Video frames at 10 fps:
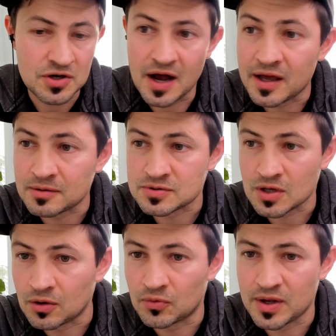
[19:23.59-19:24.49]
items
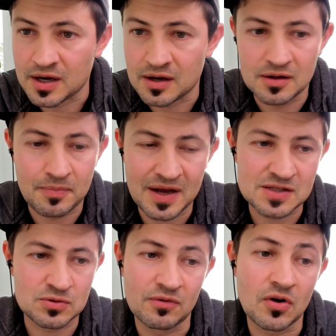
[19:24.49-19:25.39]
already in the
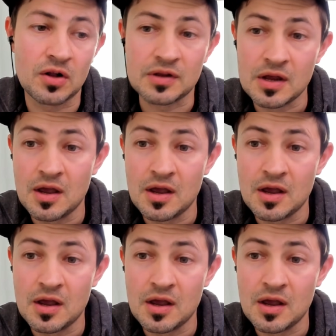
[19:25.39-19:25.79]
password vault,